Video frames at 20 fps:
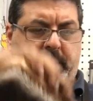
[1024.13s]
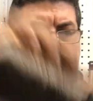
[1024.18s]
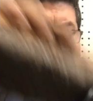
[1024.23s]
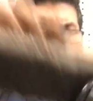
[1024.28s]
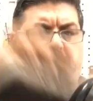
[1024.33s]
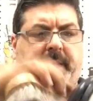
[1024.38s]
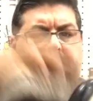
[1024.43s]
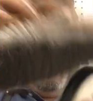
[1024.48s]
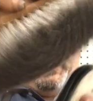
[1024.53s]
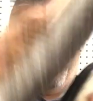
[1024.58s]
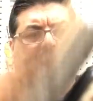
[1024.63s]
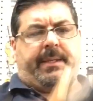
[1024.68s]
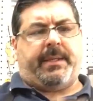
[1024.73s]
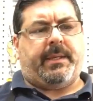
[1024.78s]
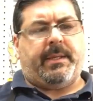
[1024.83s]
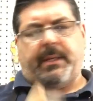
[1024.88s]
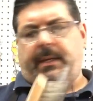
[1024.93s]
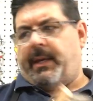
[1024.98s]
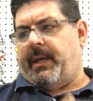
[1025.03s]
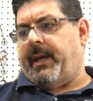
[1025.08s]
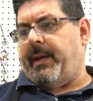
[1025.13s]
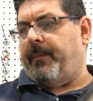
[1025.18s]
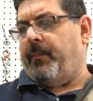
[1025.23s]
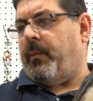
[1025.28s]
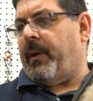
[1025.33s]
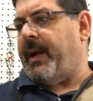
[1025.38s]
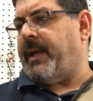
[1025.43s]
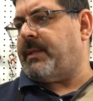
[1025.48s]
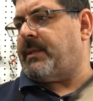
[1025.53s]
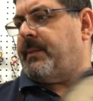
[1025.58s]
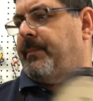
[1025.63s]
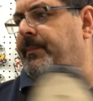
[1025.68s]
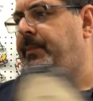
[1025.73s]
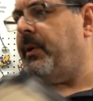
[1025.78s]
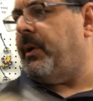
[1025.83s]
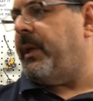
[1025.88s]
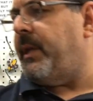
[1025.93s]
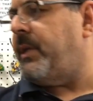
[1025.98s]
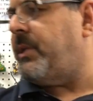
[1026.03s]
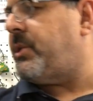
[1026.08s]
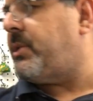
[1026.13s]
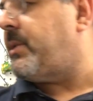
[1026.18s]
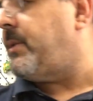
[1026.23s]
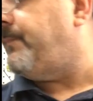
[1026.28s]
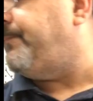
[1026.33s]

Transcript: them cleaned and waxed and polished.